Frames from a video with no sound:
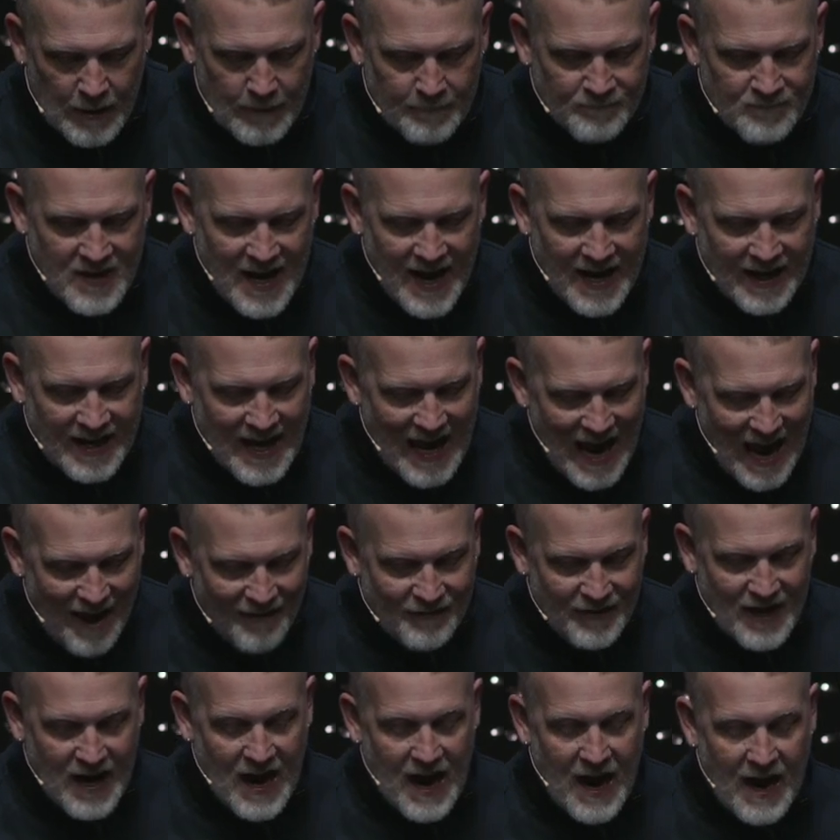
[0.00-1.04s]
a
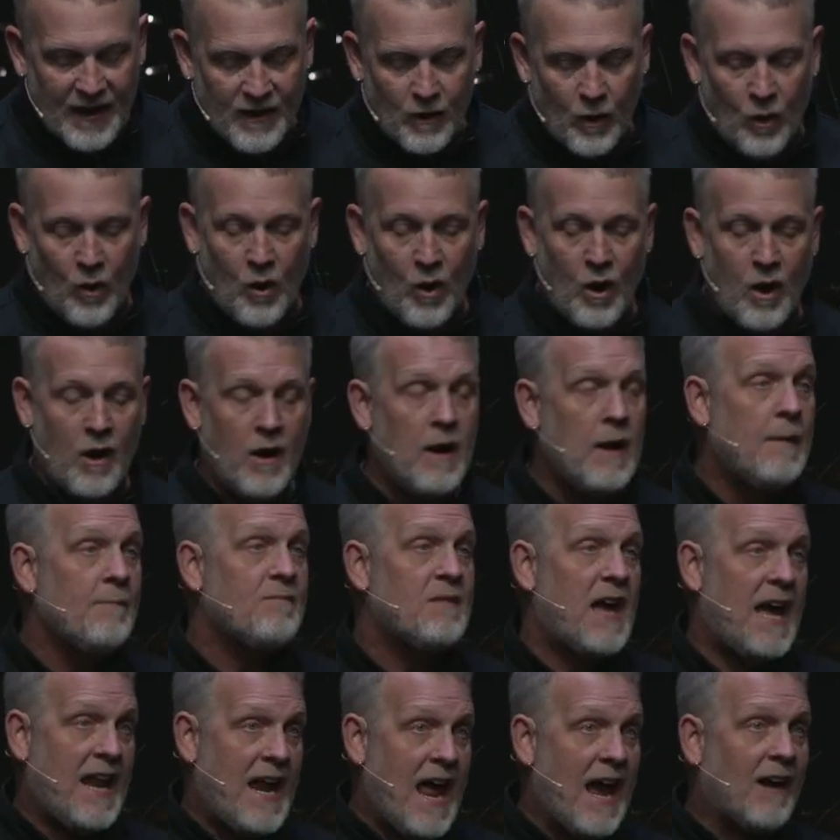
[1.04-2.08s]
caveat or
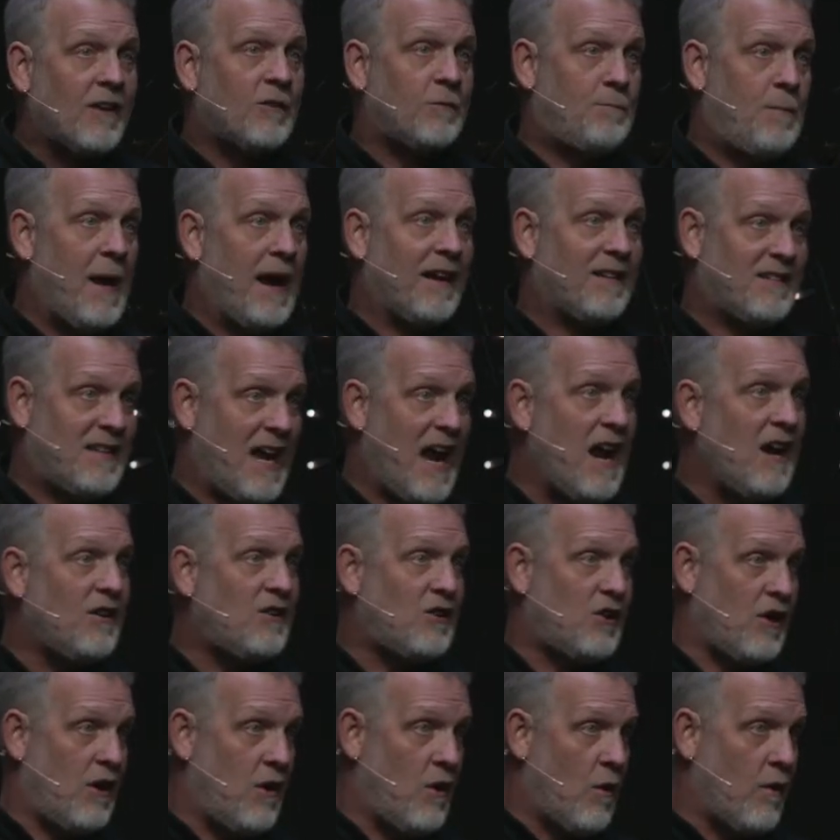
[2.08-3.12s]
an
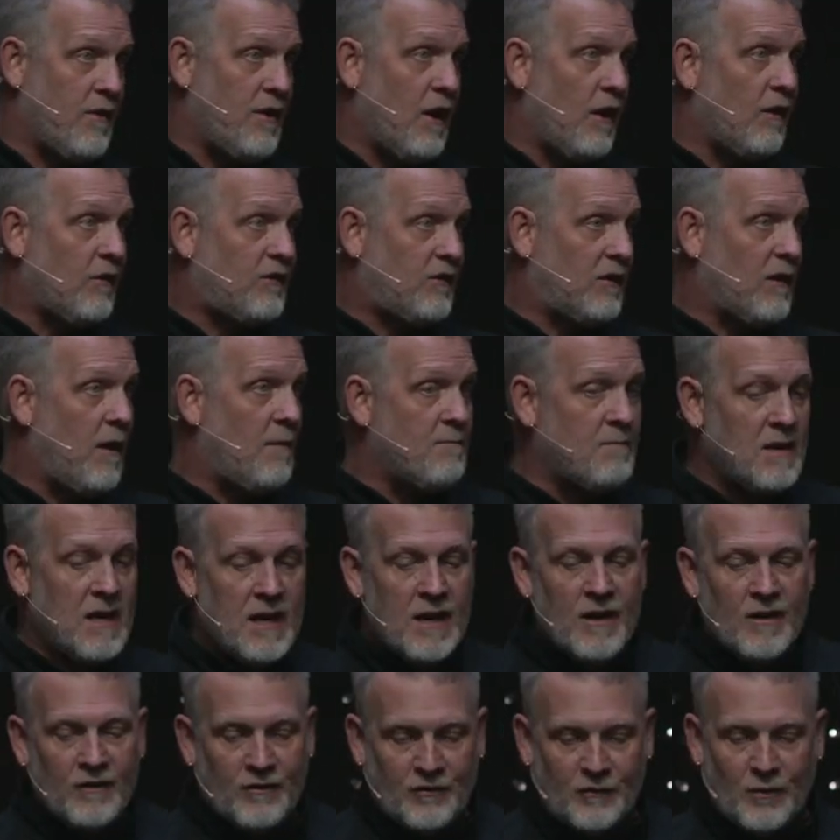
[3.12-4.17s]
expectation or there's some
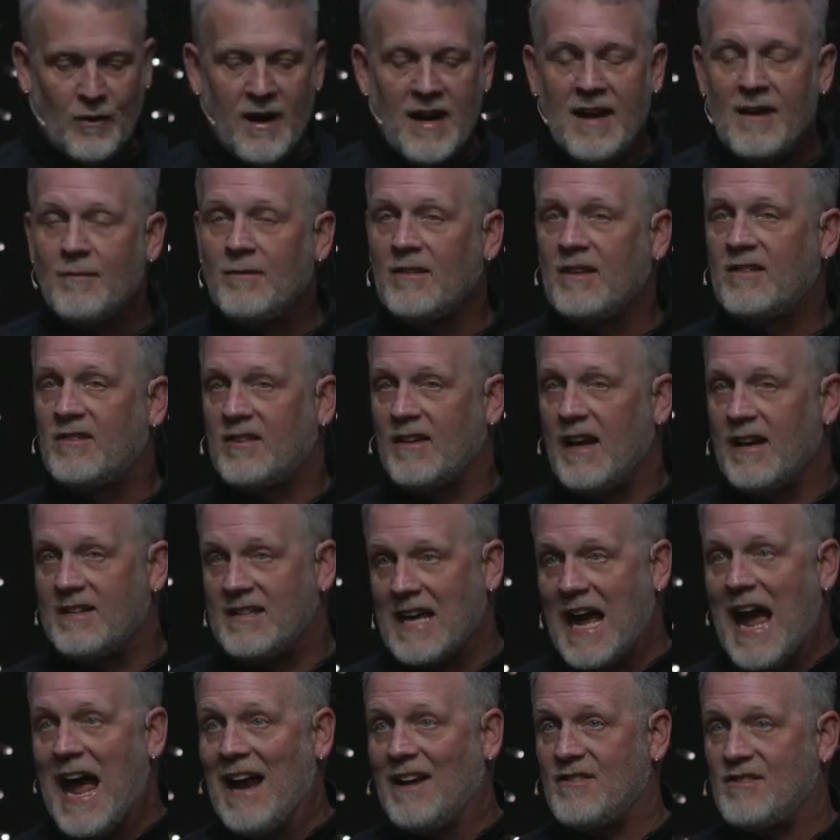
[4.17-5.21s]
strings
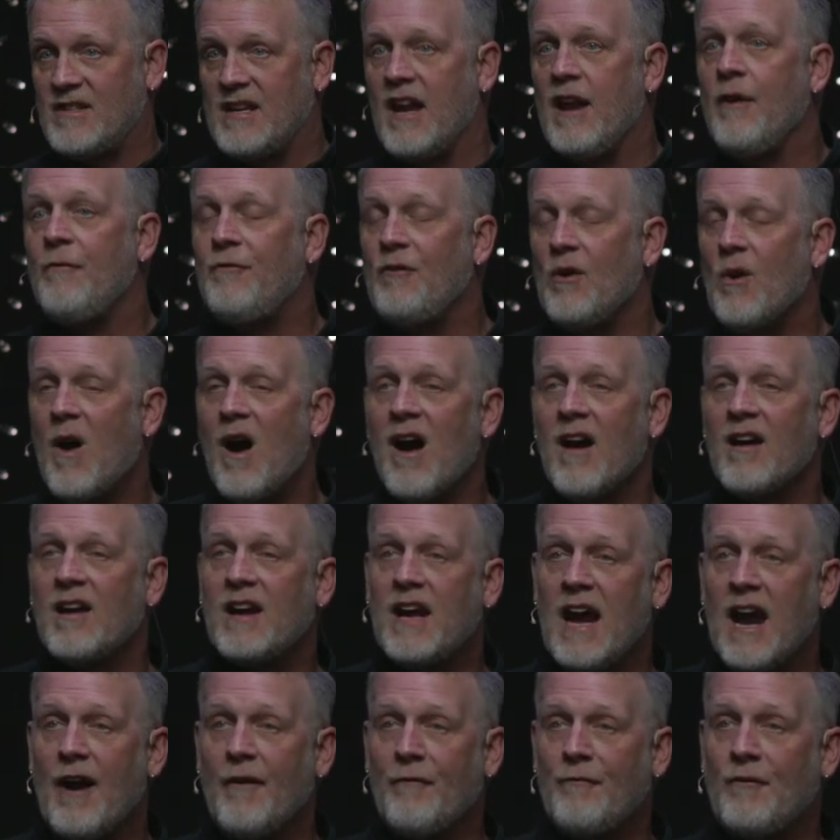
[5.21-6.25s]
attached. And if you aren't
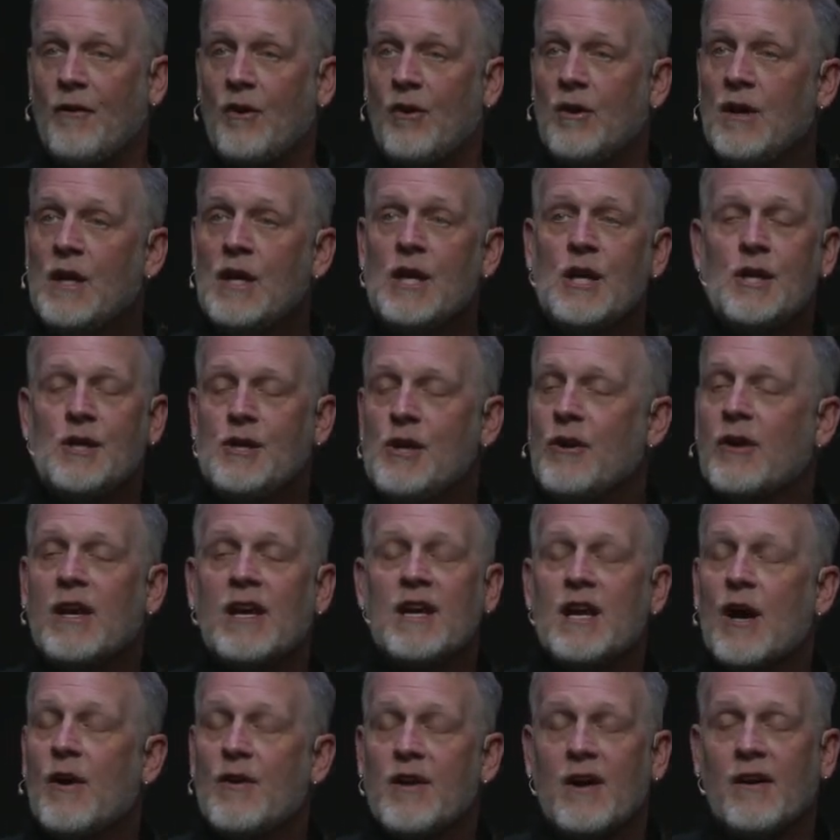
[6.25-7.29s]
careful, you can
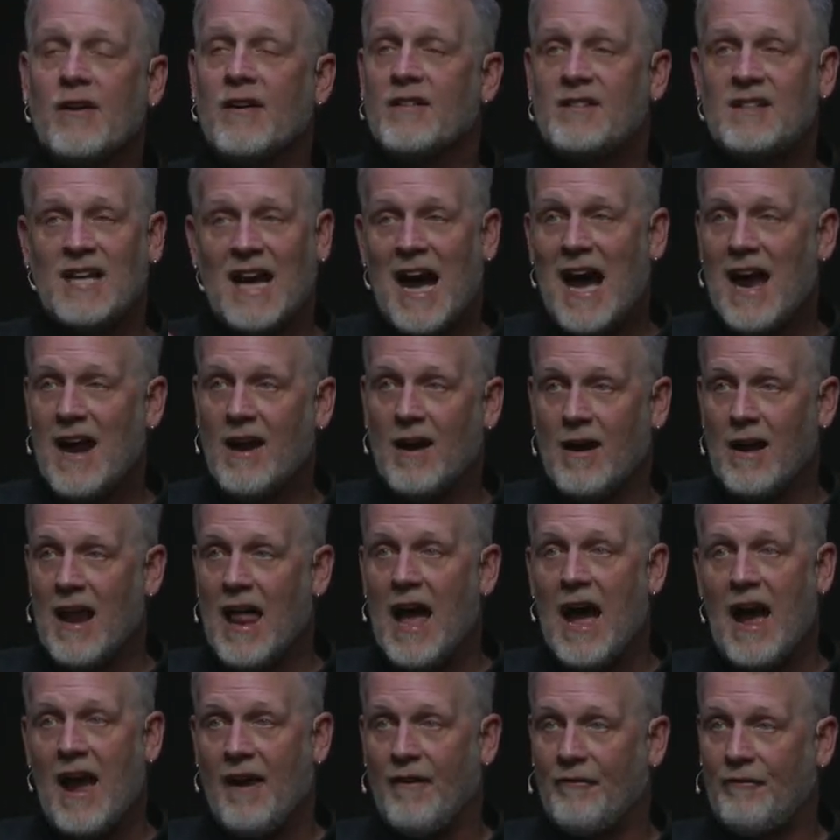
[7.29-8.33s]
go your entire
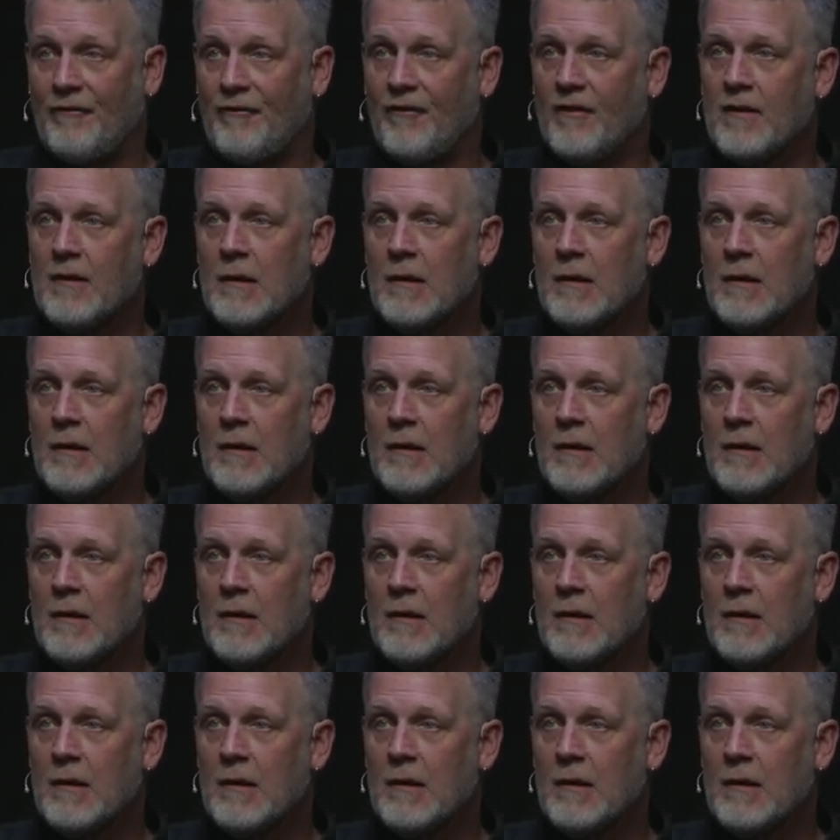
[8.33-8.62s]
life